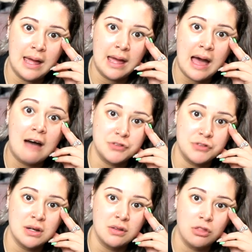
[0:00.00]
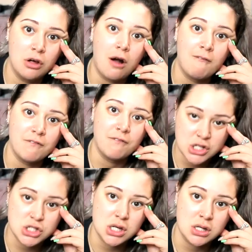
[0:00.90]
after the
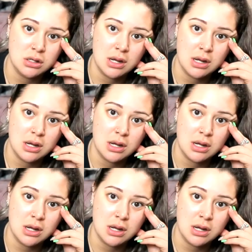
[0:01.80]
conversation.